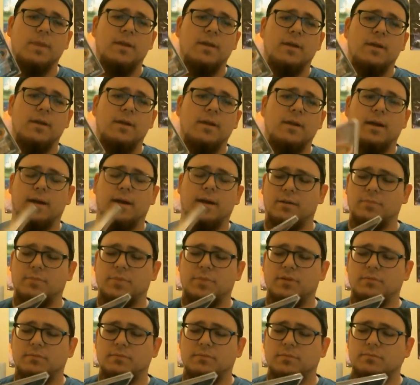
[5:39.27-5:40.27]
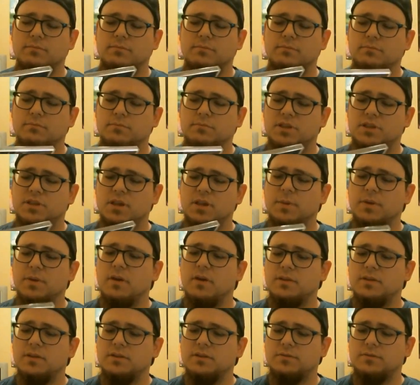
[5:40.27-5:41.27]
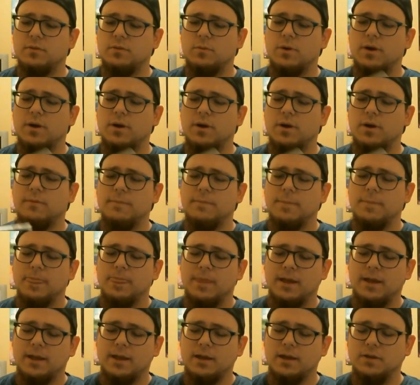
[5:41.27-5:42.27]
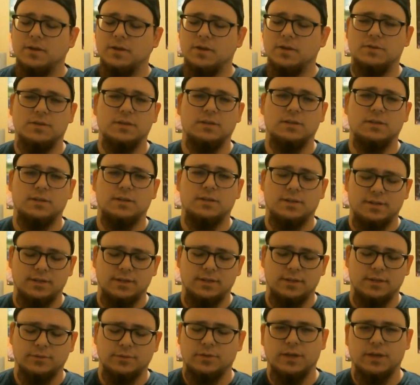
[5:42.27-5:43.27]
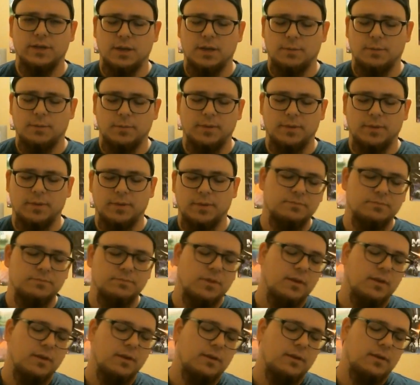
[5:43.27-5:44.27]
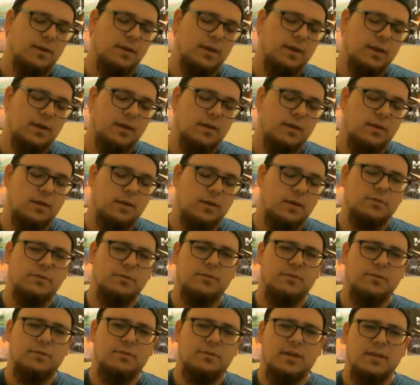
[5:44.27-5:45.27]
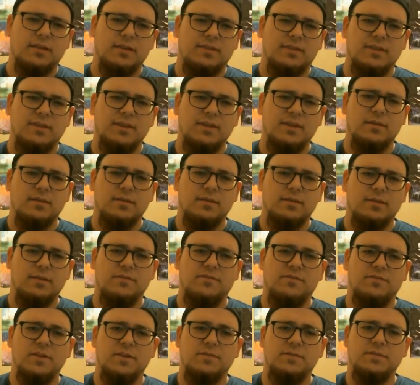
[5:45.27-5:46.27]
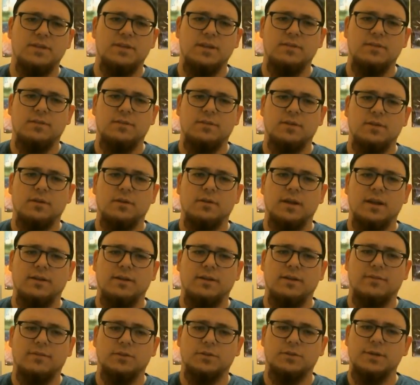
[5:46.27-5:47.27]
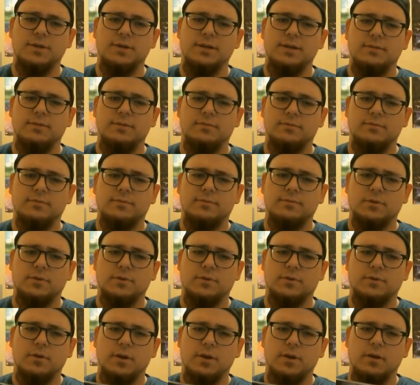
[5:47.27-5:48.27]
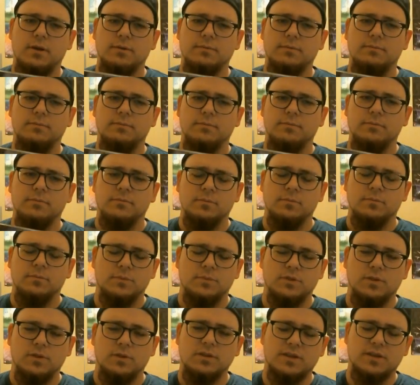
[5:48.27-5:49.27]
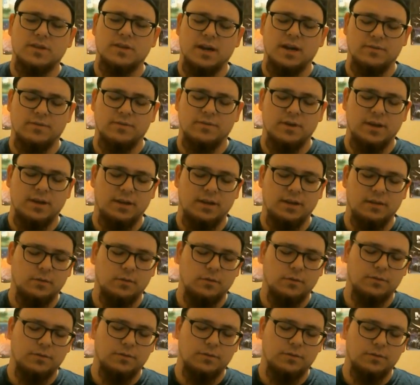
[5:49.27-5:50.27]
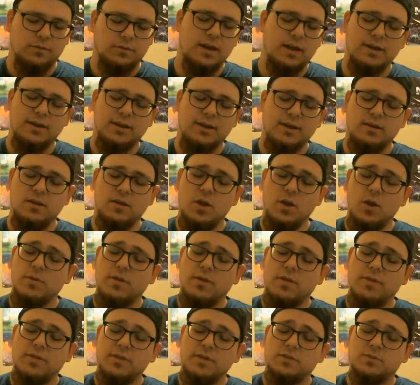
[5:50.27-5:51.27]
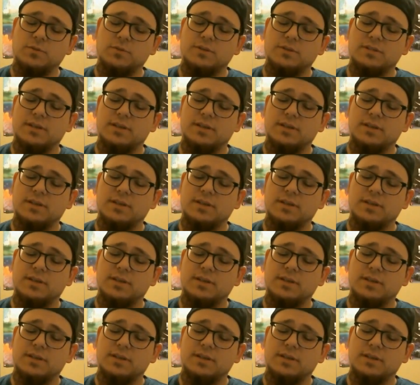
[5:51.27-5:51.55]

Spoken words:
I've been skipping on this for a while. I got a good deal on it. It was only a couple bucks. And it was, I think, the 15th year anniversary for Tony Hawk. So that's kind of a neat little thing. And I didn't know that this was